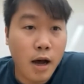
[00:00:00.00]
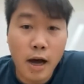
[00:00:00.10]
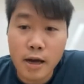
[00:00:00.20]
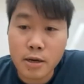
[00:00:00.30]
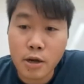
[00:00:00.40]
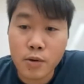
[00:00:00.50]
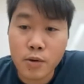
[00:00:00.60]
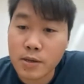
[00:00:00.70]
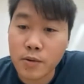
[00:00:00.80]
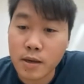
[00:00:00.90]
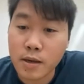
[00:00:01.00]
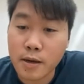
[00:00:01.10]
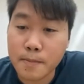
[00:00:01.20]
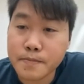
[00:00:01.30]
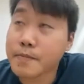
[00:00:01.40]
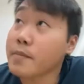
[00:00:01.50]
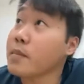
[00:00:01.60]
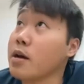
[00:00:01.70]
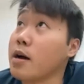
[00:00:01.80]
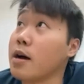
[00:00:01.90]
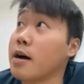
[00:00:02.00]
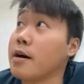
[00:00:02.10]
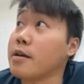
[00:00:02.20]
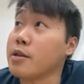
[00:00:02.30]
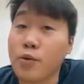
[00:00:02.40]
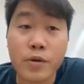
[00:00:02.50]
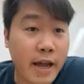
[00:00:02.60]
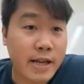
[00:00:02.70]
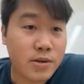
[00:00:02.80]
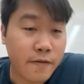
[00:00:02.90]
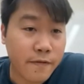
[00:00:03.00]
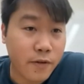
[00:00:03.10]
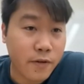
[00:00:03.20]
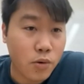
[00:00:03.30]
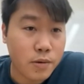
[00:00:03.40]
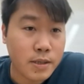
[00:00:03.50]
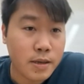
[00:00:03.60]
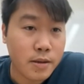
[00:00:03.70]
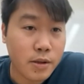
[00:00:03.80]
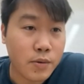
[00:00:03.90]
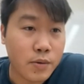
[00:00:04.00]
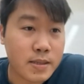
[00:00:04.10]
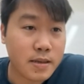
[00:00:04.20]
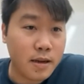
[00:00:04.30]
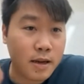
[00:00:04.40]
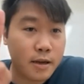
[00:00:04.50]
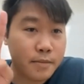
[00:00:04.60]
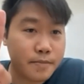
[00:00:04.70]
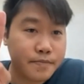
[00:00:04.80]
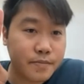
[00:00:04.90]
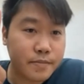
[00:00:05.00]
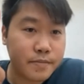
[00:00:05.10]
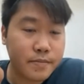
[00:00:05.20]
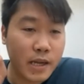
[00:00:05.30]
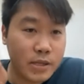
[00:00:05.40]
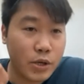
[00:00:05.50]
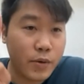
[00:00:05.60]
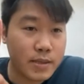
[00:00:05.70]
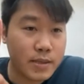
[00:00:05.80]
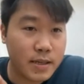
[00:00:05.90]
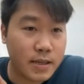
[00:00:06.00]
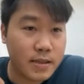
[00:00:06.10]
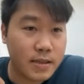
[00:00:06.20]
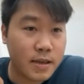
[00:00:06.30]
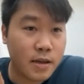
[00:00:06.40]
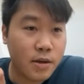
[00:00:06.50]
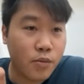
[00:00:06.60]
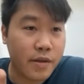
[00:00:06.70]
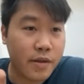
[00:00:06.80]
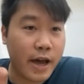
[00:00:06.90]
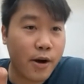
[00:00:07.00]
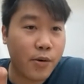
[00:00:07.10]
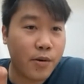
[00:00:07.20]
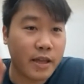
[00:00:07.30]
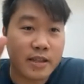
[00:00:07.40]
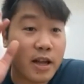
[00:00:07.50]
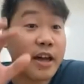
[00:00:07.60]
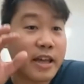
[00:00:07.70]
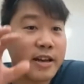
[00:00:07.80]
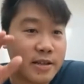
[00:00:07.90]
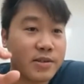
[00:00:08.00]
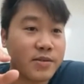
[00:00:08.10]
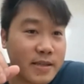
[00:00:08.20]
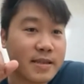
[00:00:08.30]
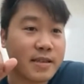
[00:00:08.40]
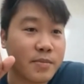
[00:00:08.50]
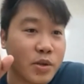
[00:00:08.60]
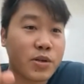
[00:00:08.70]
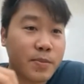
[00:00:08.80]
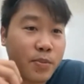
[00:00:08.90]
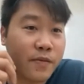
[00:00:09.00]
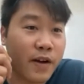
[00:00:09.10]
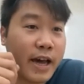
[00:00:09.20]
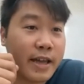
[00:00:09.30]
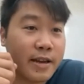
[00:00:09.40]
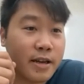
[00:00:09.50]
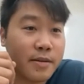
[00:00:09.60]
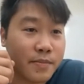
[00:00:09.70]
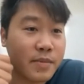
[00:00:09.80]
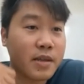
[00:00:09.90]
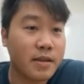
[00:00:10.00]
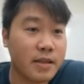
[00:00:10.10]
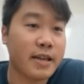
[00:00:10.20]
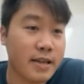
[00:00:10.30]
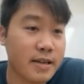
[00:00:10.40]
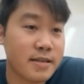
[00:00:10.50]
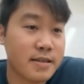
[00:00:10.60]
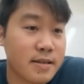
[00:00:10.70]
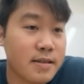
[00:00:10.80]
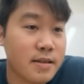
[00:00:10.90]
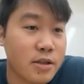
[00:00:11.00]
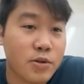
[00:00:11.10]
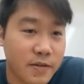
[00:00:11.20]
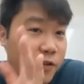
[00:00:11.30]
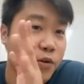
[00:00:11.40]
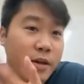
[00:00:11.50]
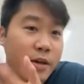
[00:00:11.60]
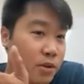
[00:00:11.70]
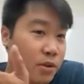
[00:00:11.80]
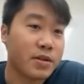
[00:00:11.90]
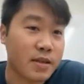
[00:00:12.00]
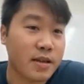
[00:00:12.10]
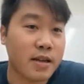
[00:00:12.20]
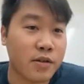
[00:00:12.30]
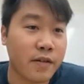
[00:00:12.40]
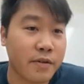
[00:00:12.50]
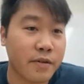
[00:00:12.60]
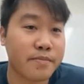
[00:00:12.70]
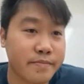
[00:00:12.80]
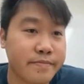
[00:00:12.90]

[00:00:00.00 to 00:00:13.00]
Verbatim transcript: uh no so the uh, you can actually fold those um, two instances without like not in a constraint system. You just provide um, yeah yeah. You just fold them. You just uh, you give them.